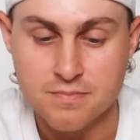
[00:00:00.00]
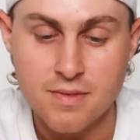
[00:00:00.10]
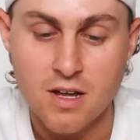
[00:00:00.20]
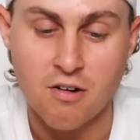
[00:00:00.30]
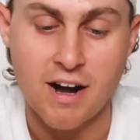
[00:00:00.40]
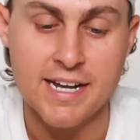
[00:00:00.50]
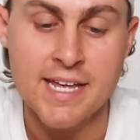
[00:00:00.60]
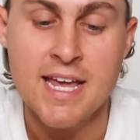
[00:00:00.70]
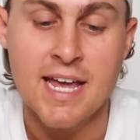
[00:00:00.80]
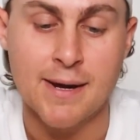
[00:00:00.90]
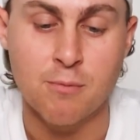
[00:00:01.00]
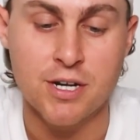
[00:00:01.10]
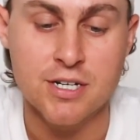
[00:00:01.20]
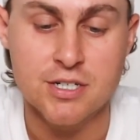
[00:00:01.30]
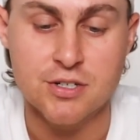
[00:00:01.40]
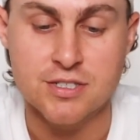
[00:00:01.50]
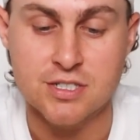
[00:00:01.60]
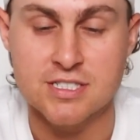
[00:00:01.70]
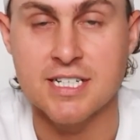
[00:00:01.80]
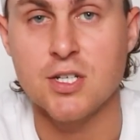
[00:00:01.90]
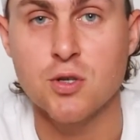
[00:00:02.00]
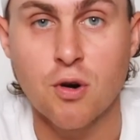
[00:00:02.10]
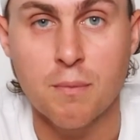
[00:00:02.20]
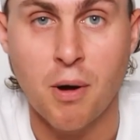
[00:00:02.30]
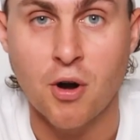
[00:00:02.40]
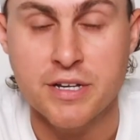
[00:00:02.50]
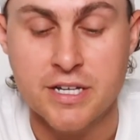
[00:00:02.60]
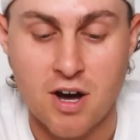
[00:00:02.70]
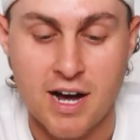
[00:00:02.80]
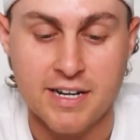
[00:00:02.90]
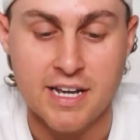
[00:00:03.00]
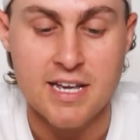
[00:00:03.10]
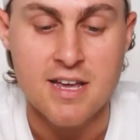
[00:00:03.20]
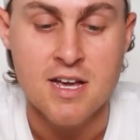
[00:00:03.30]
Alrighty, and what you're going to do, it's going to say your Poke ID.